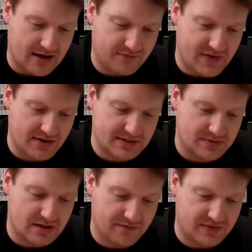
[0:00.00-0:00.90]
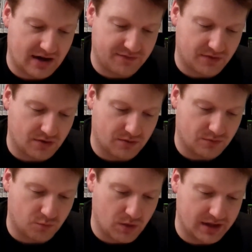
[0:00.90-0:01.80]
found some stuff there for
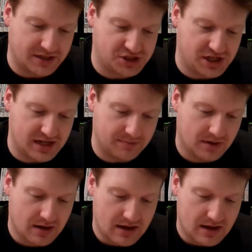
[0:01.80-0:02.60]
really cheap.